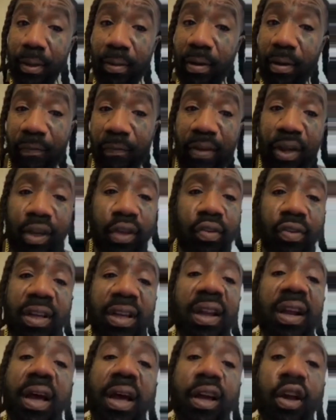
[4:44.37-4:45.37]
Like bro, why the
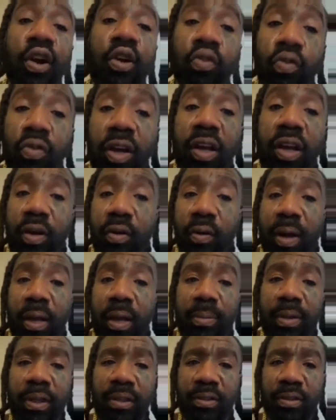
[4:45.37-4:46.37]
fuck you looking like a
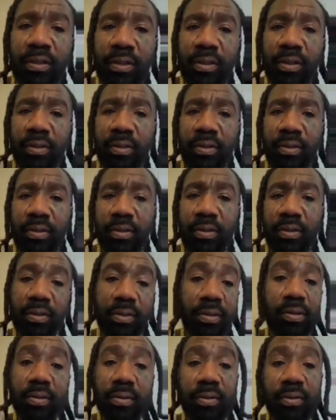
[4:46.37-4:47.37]
Rugrat, bitch?
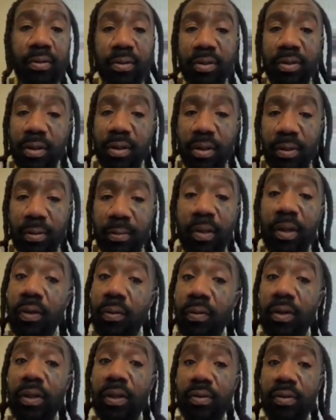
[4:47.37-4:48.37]
You know what I'm
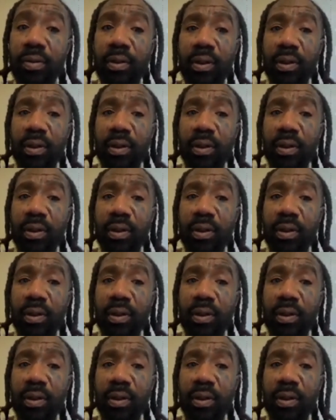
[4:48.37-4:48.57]
saying, bro,